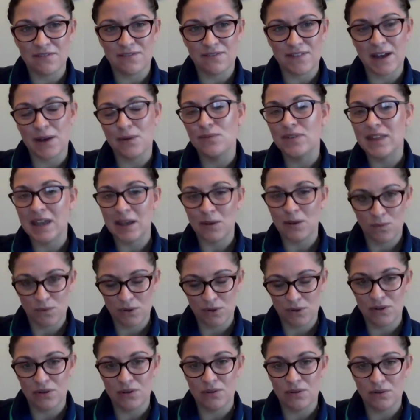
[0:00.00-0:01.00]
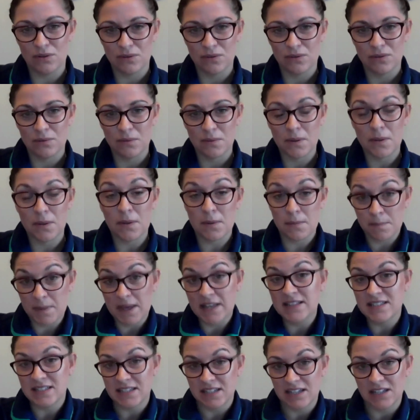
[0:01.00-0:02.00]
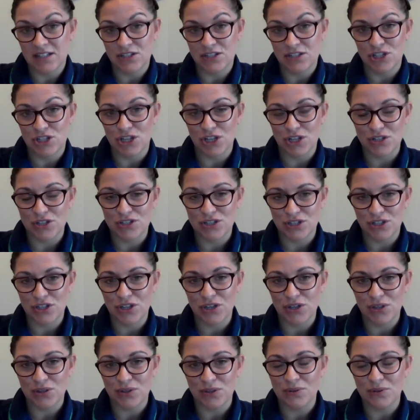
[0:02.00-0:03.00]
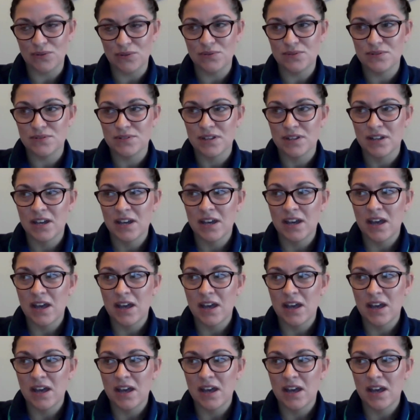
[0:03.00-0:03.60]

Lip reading: felt they were better to use.